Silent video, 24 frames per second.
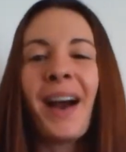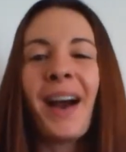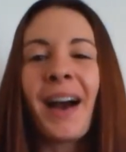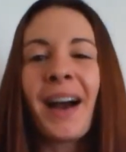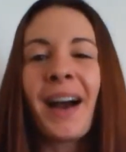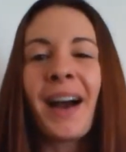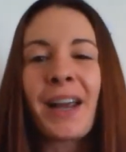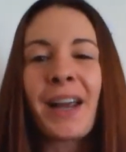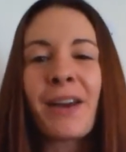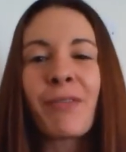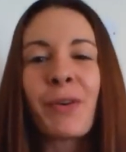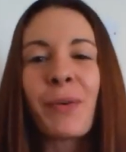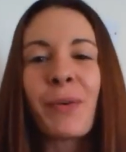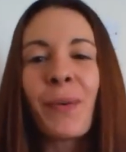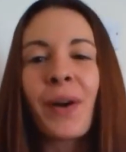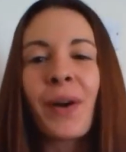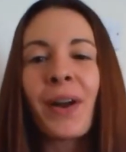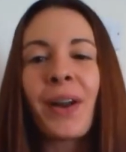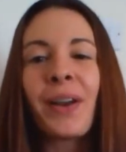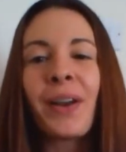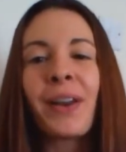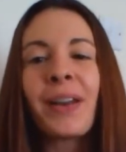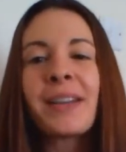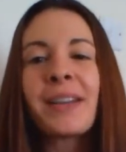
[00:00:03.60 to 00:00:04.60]
Hi
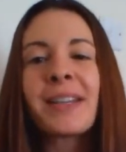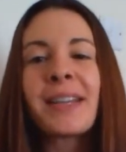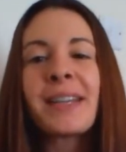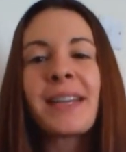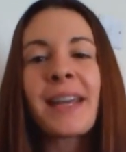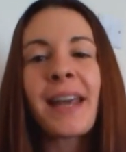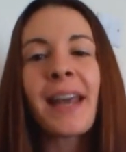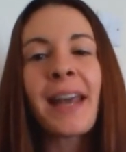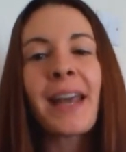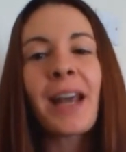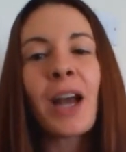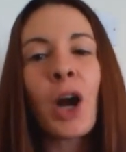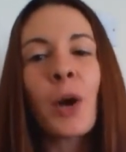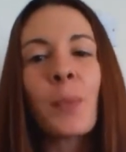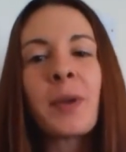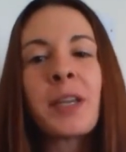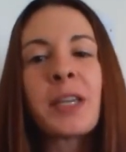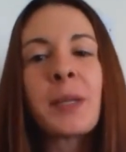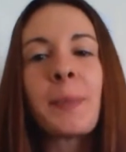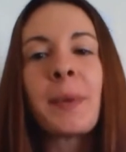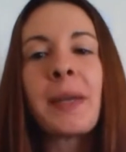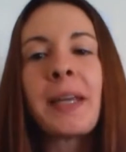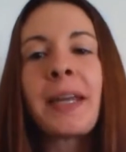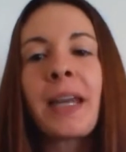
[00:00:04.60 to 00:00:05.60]
everyone. Today I'll be
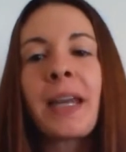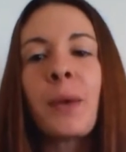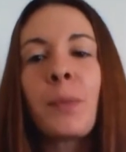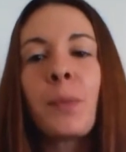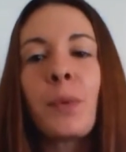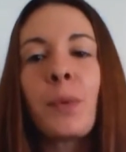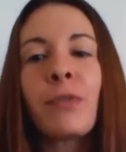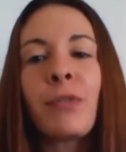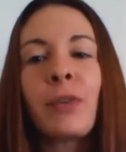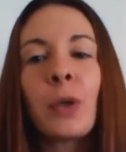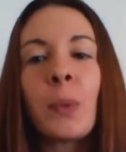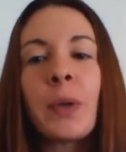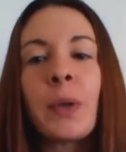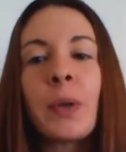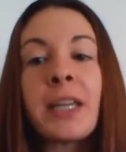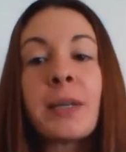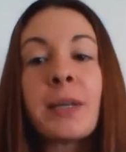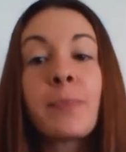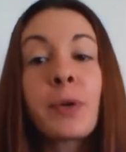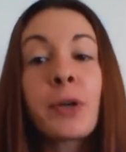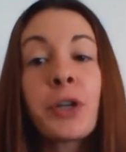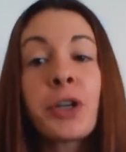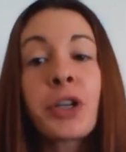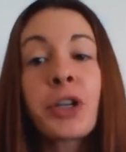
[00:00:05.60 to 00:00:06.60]
speaking with Louise
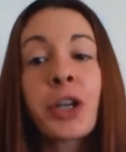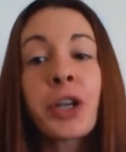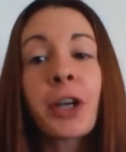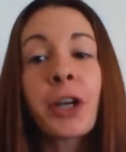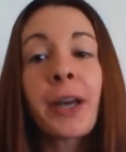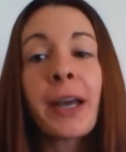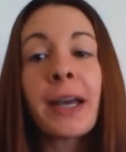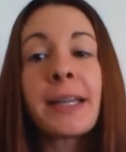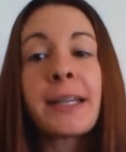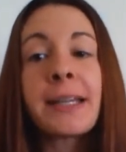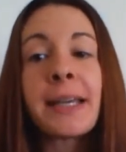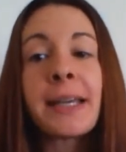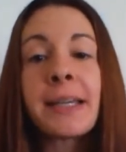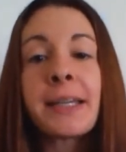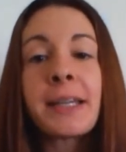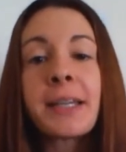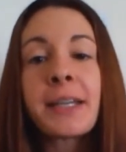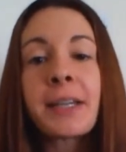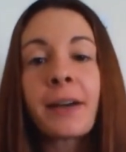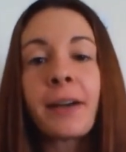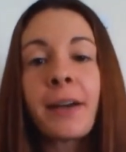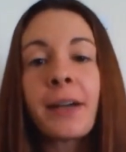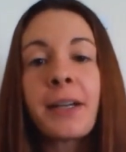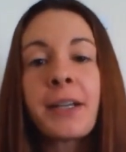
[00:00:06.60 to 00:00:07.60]
Butcher, a data
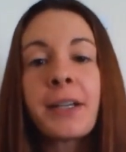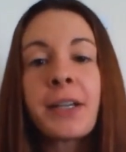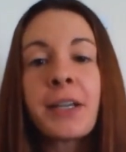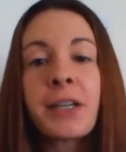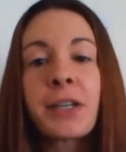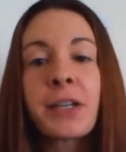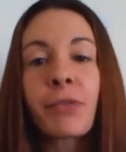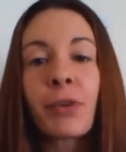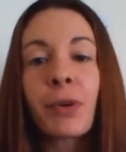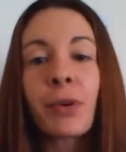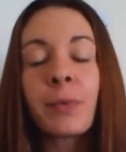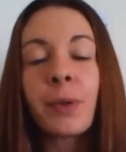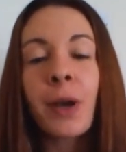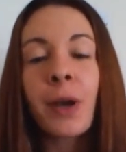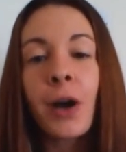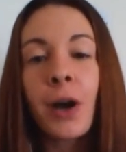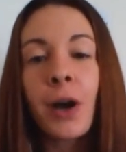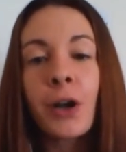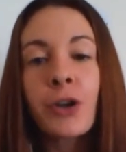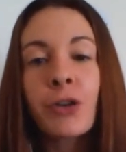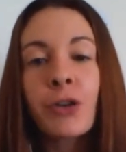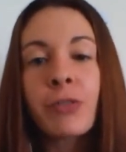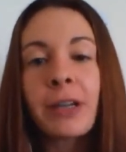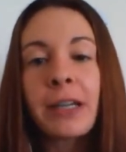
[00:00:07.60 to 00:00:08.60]
scientist from the
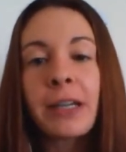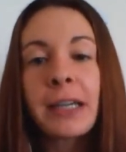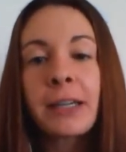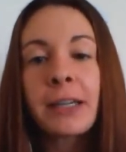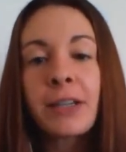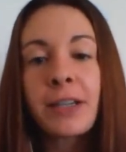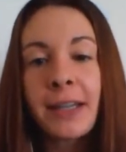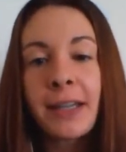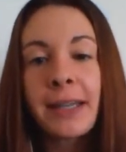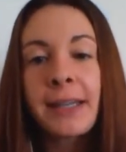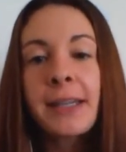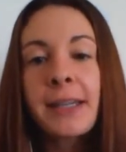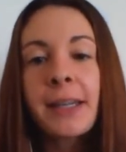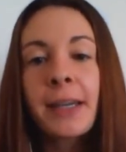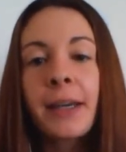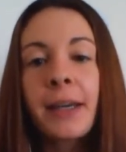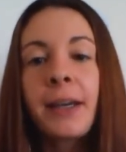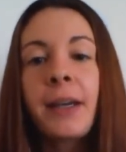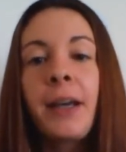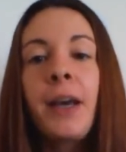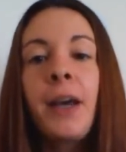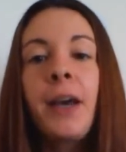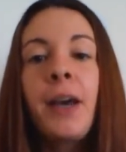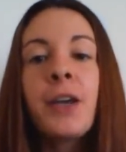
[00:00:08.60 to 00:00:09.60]
Hartree
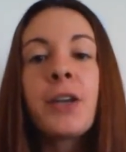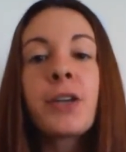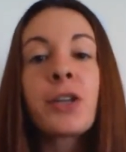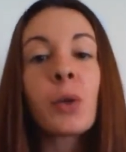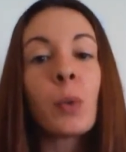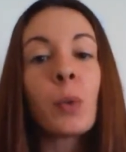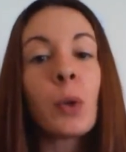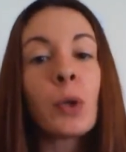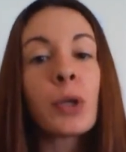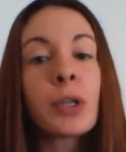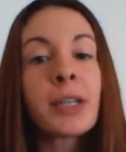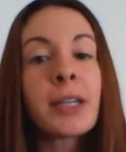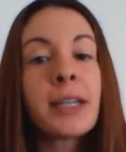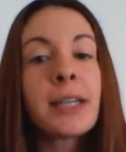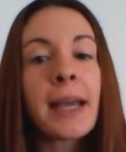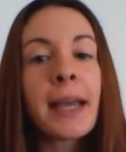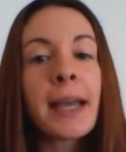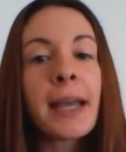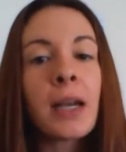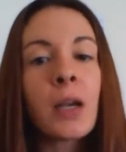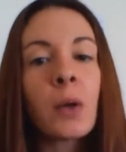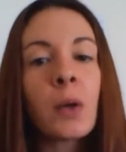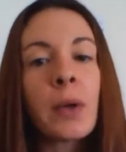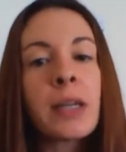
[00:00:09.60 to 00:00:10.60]
Centre. So
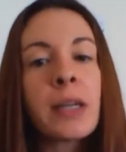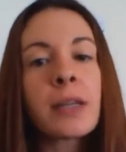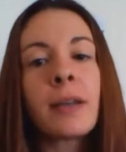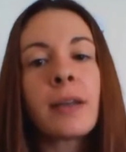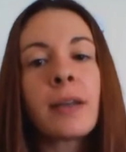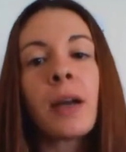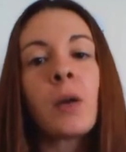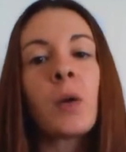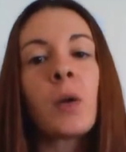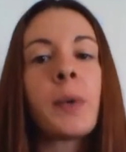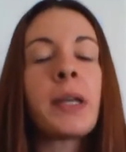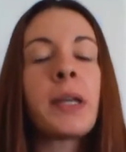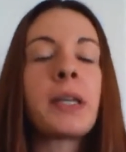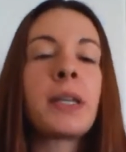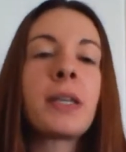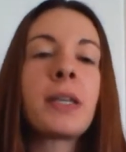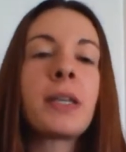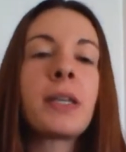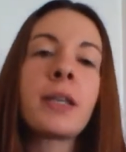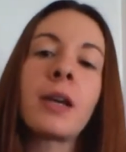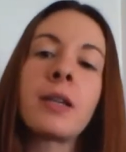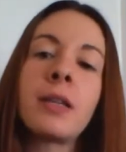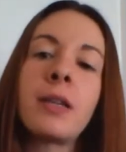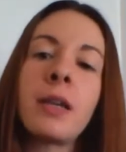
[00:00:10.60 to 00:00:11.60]
today Louise and I will be
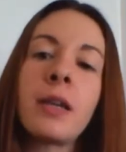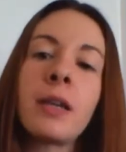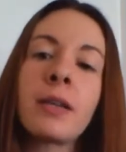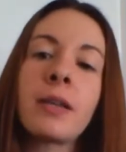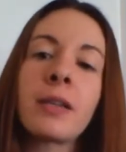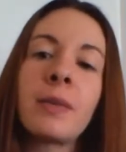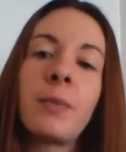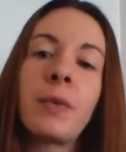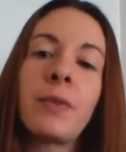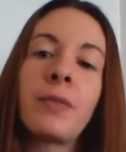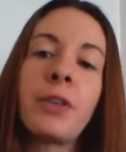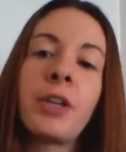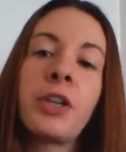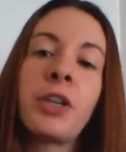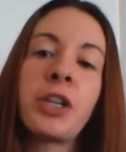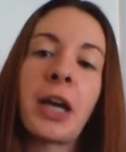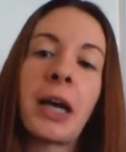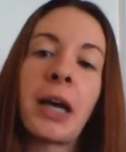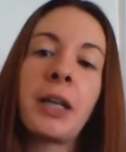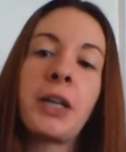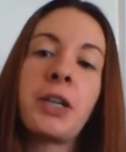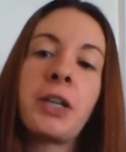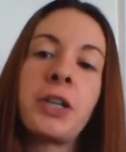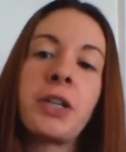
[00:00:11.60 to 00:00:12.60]
discussing some of the
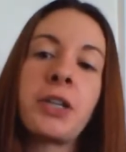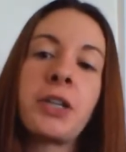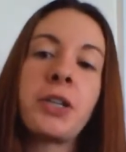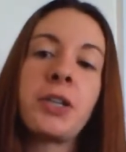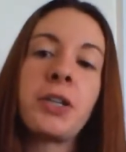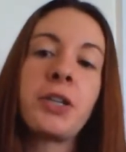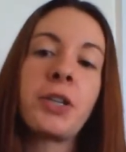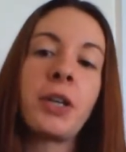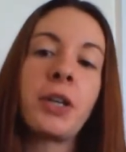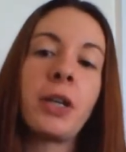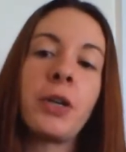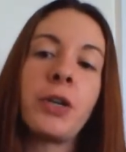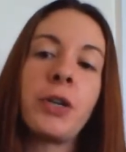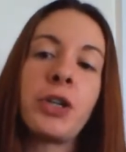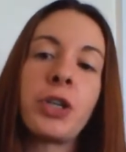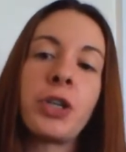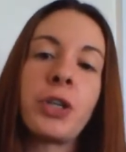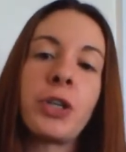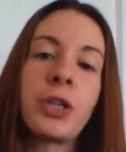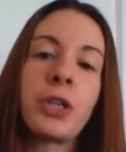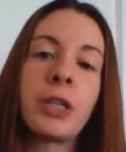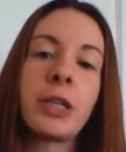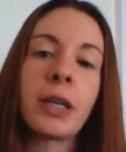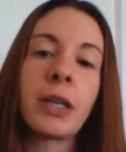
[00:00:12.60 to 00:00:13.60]
challenges and
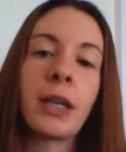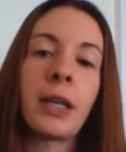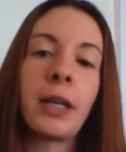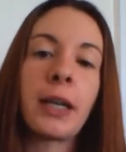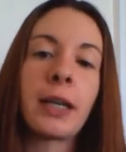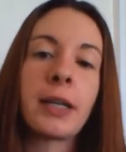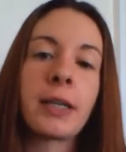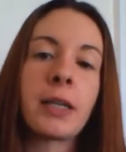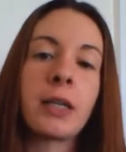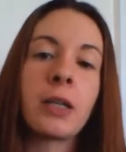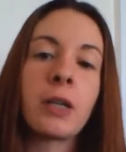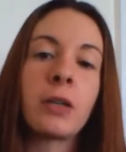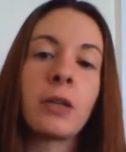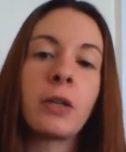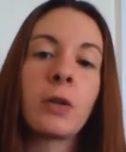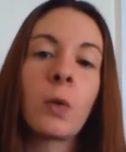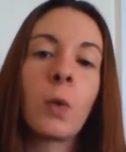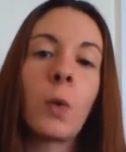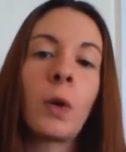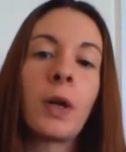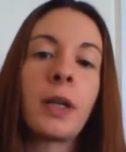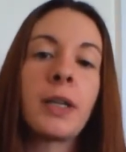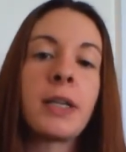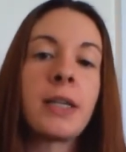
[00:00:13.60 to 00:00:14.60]
solutions to collecting good
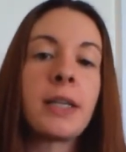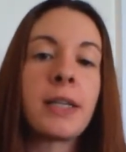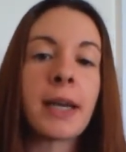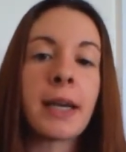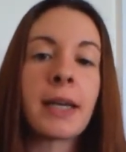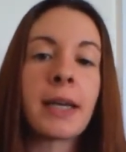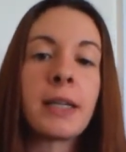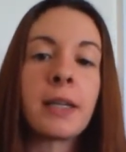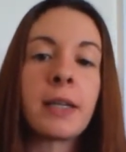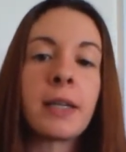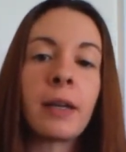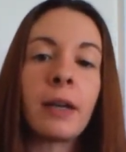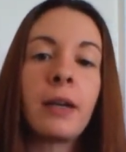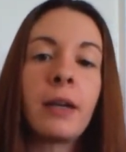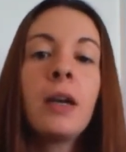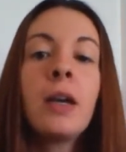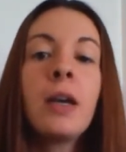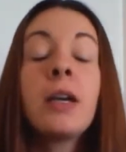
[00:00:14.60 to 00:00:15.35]
quality data,